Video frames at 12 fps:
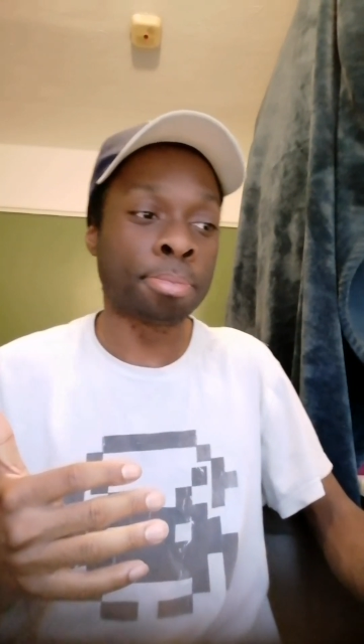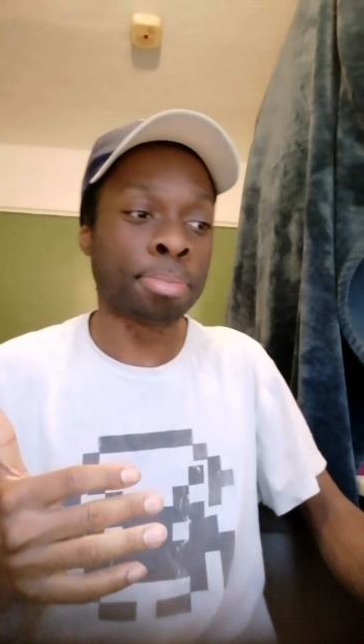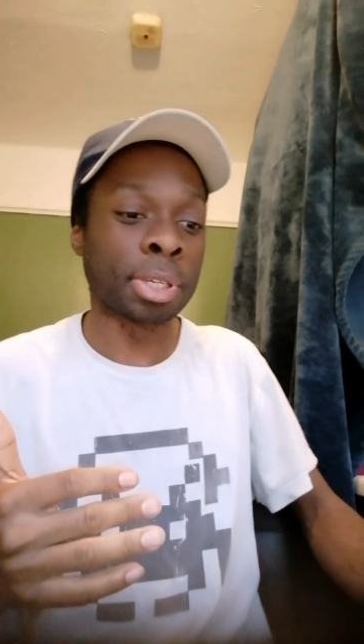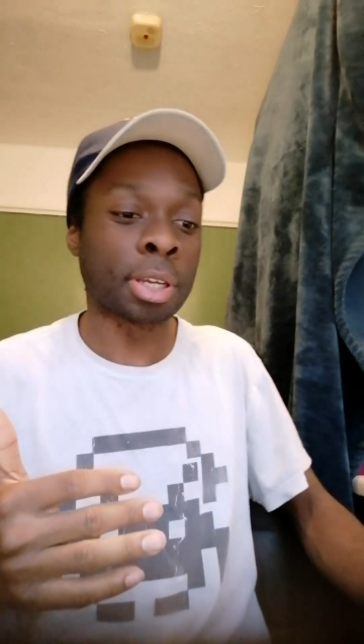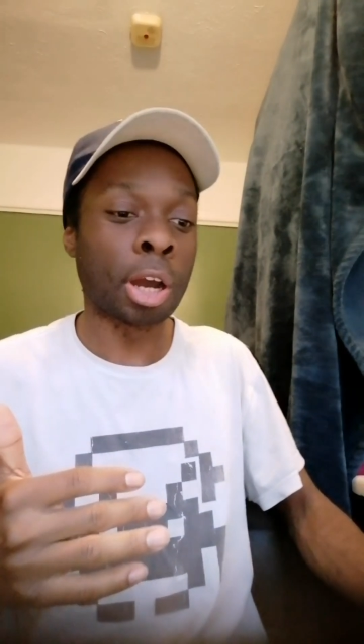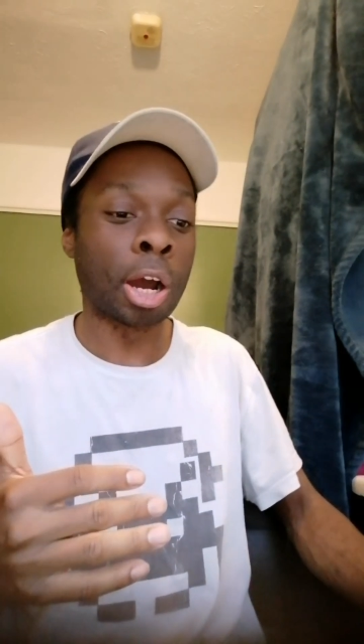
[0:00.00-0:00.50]

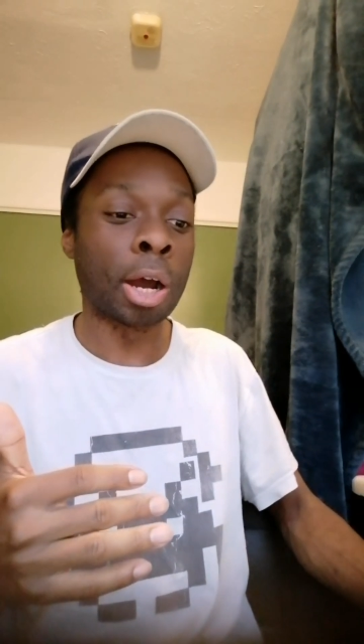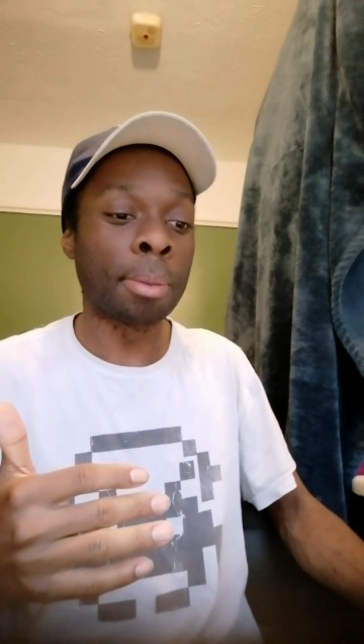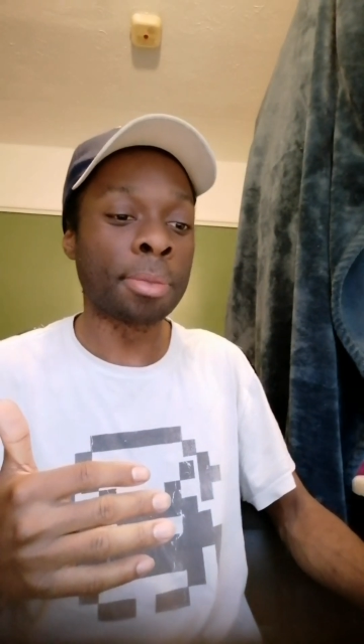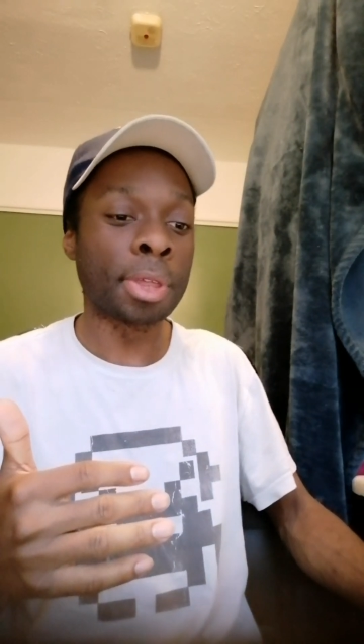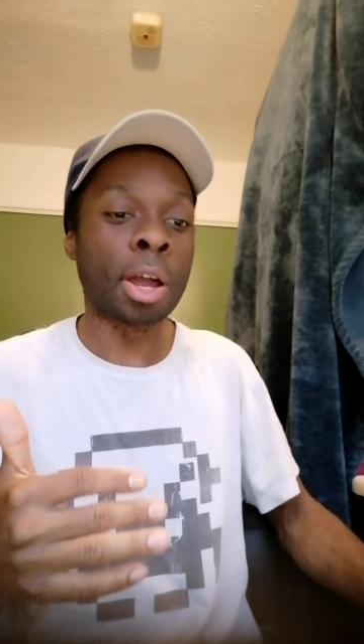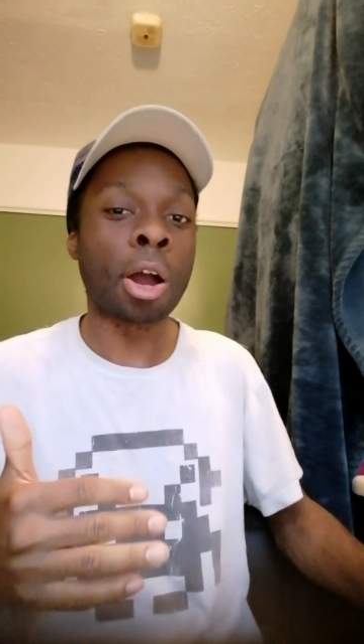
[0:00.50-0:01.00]

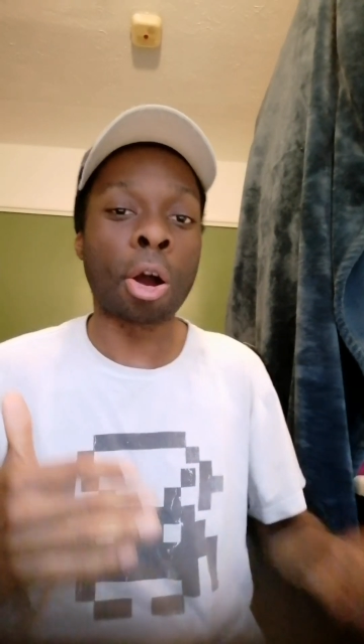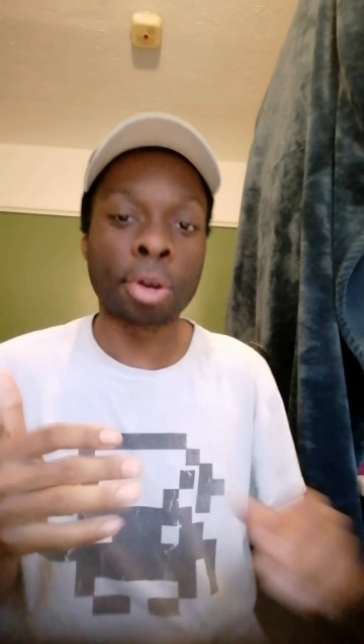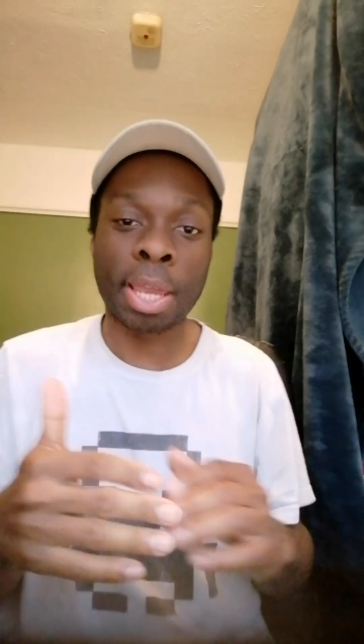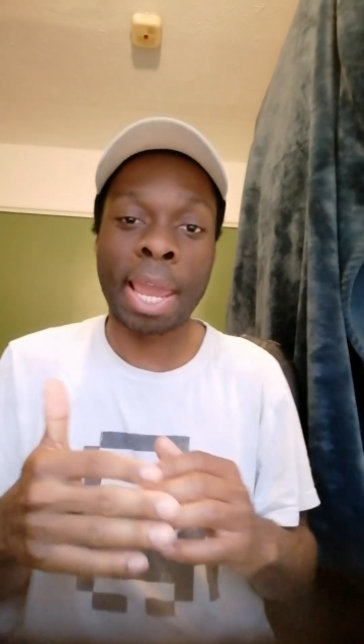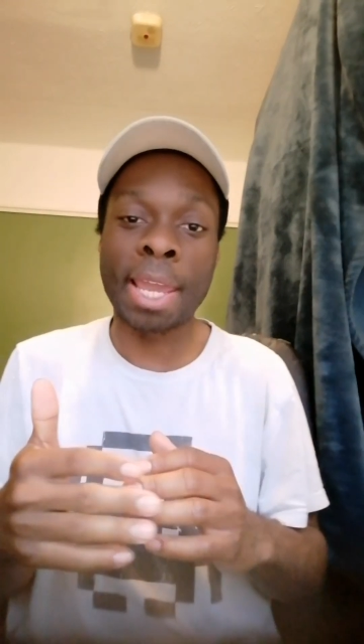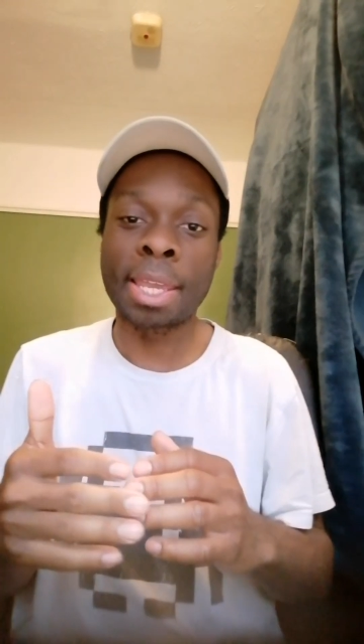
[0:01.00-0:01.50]
become
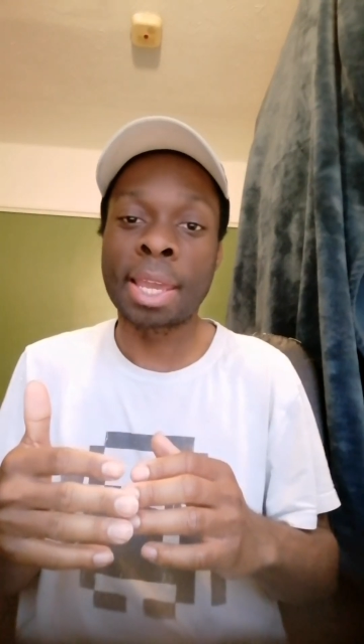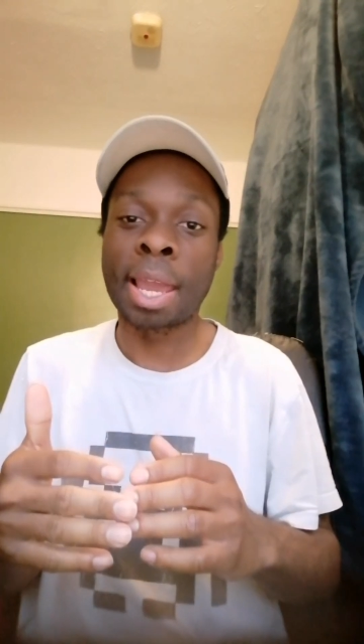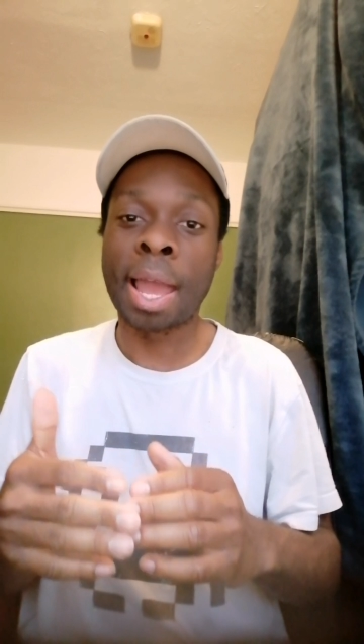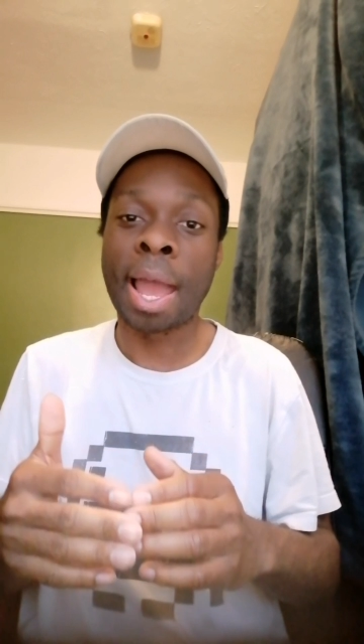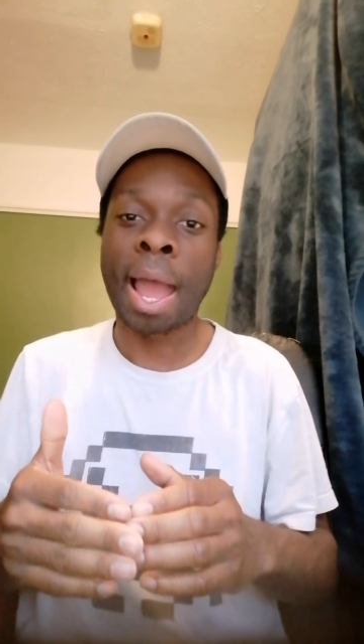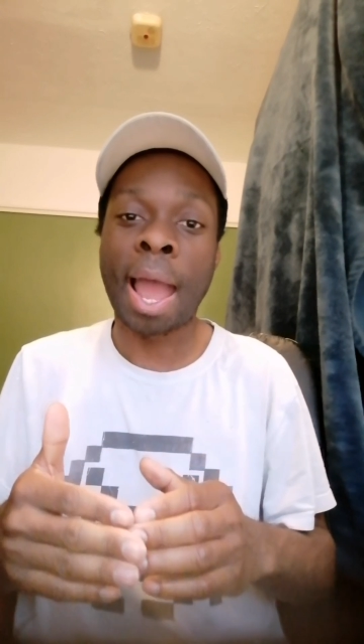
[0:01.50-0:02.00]
okay,
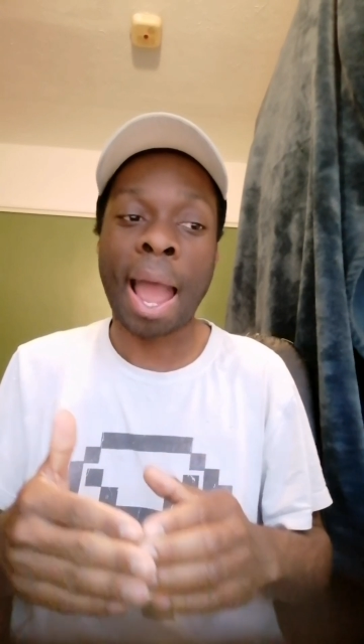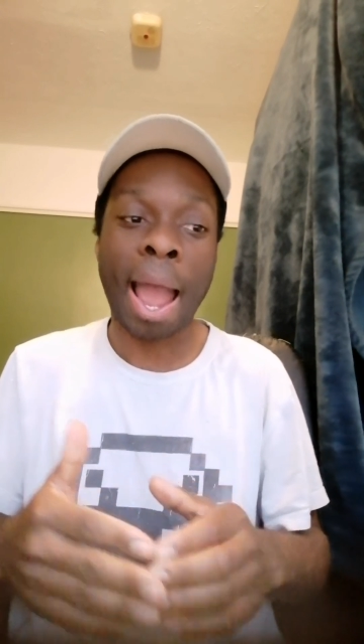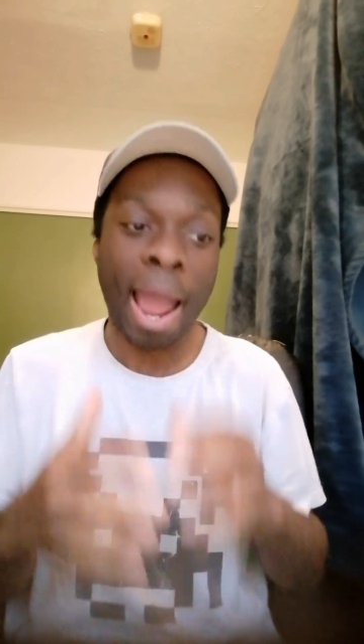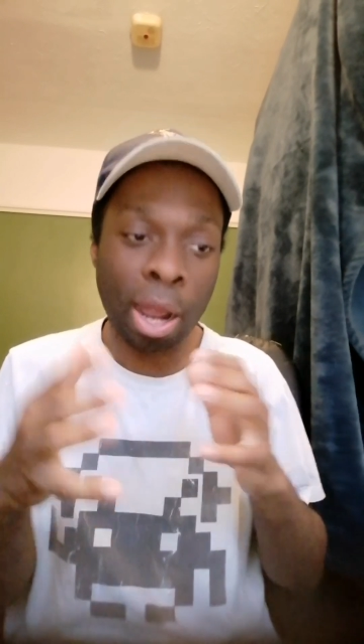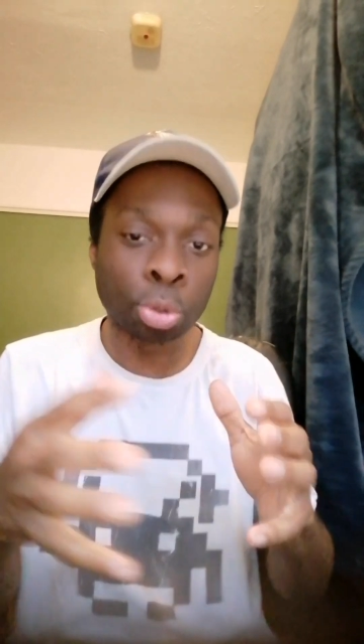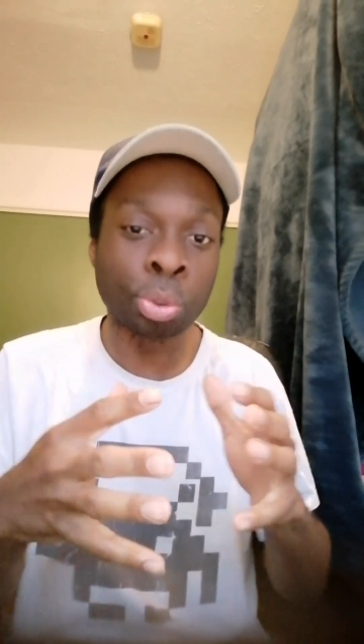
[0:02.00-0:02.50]

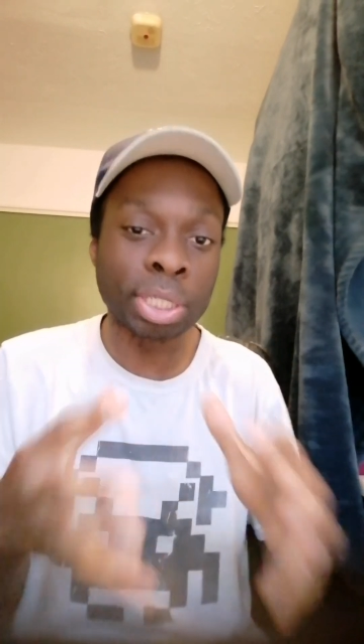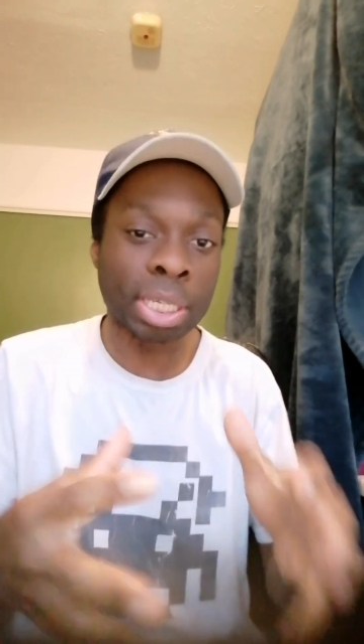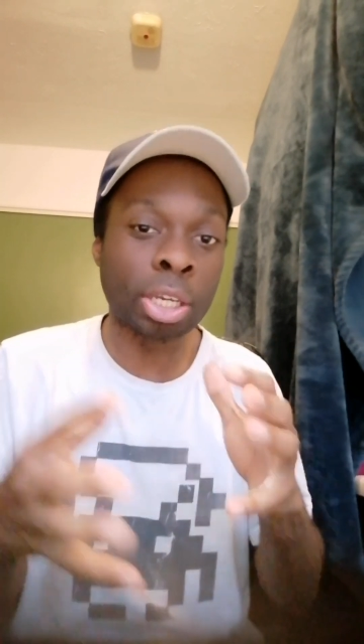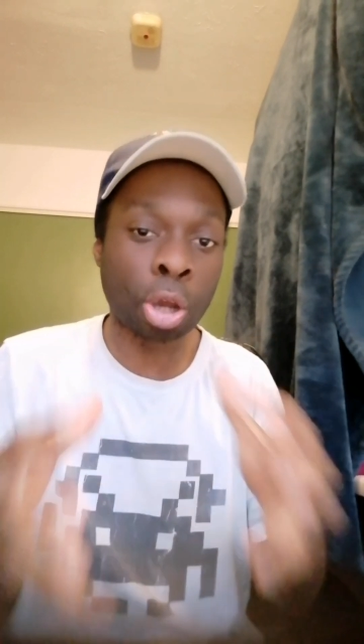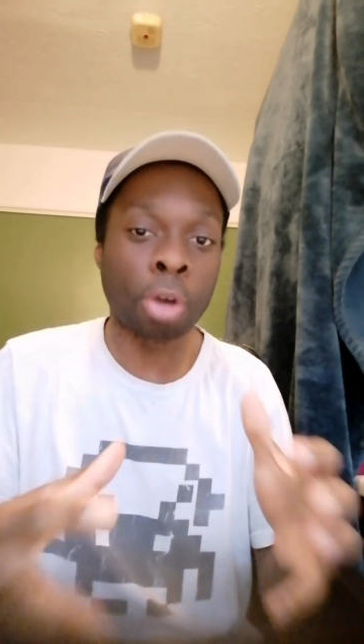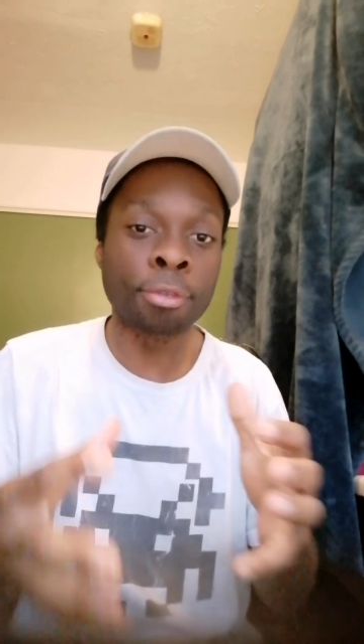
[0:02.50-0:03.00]
how do we
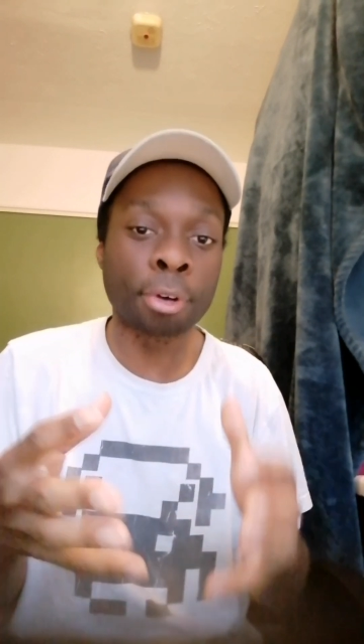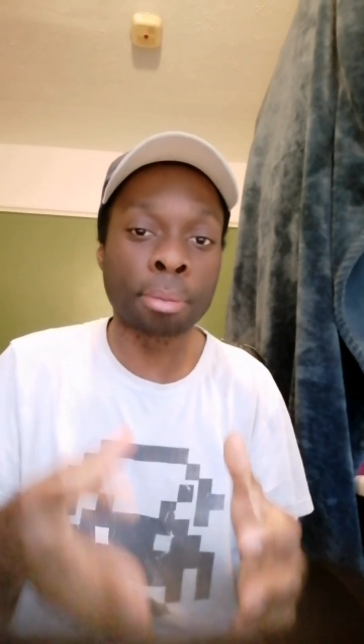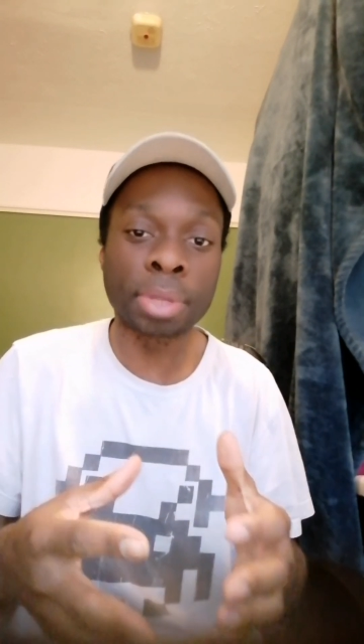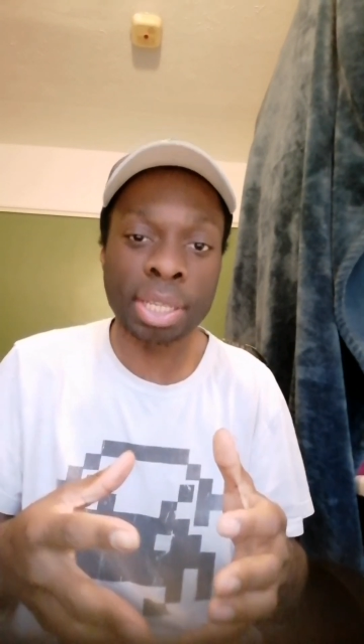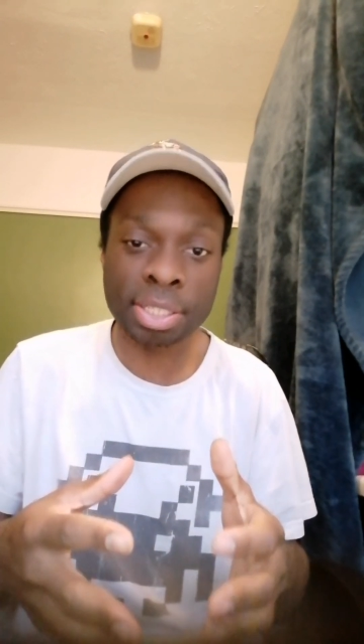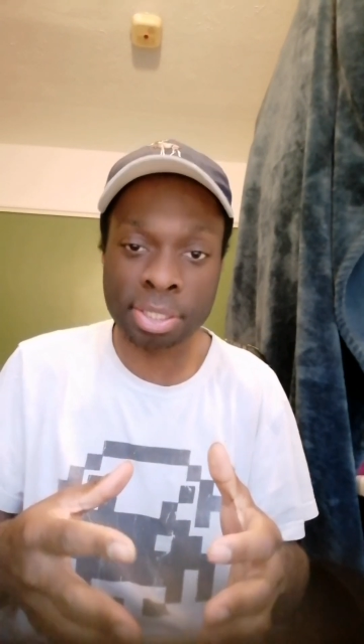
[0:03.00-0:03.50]
kick on
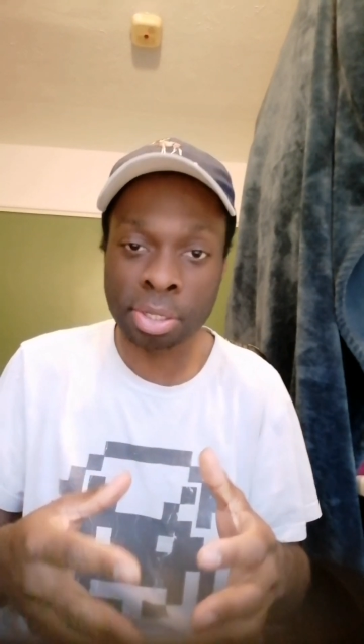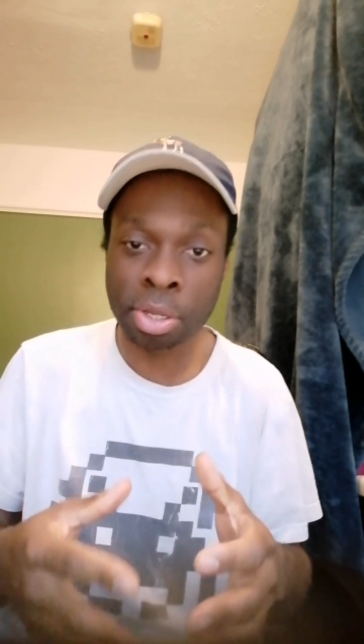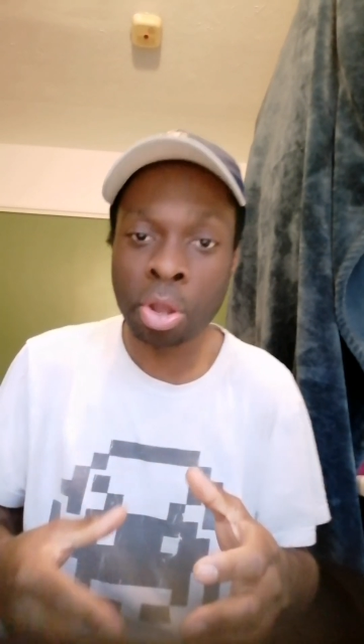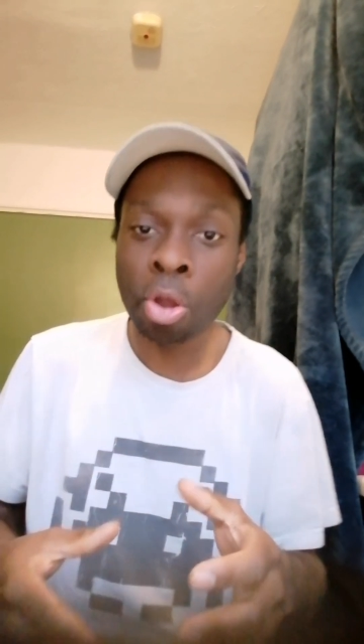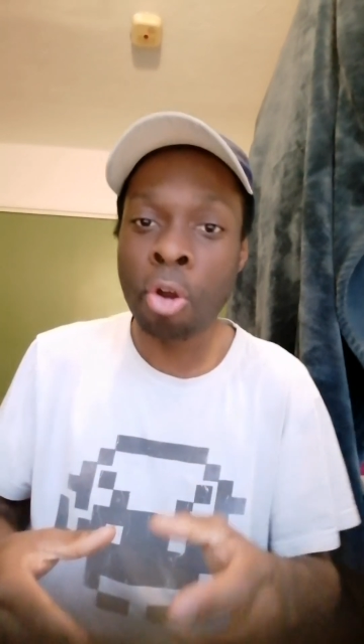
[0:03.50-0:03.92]
from this,